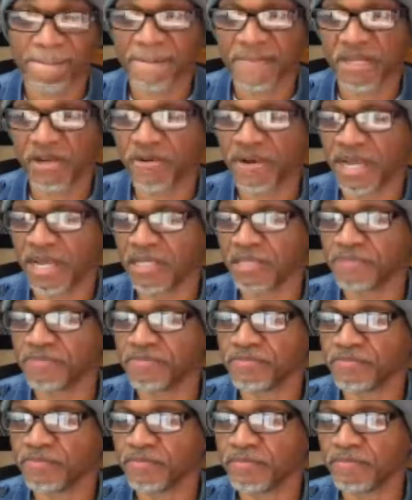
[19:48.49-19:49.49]
All right.
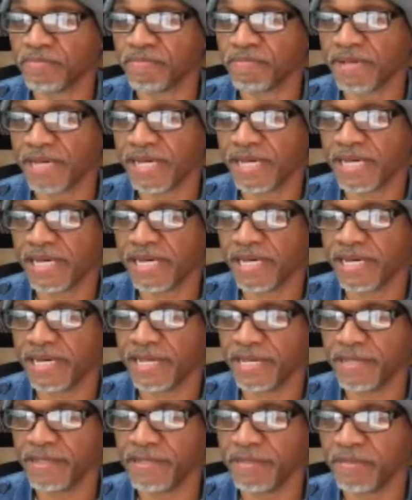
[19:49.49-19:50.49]

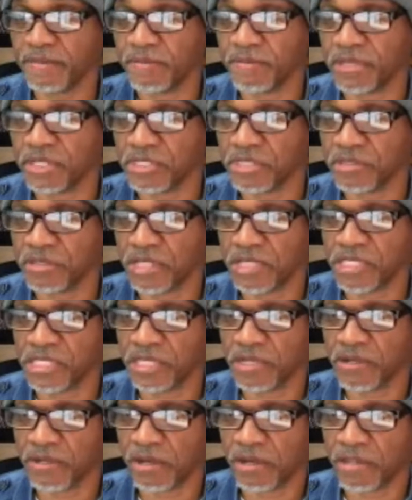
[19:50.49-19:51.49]
Bye. Let me make sure I
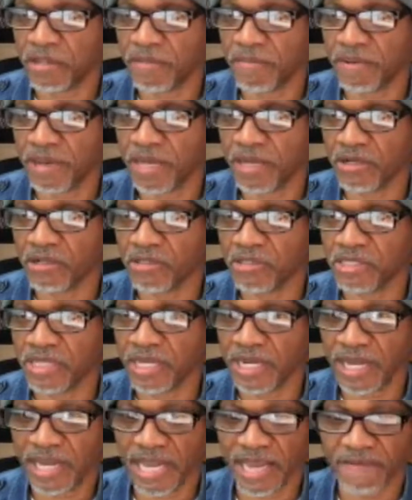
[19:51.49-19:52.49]
shared all the banners
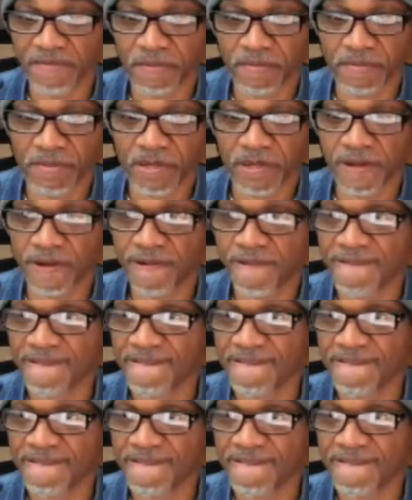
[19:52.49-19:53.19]
that I have up there.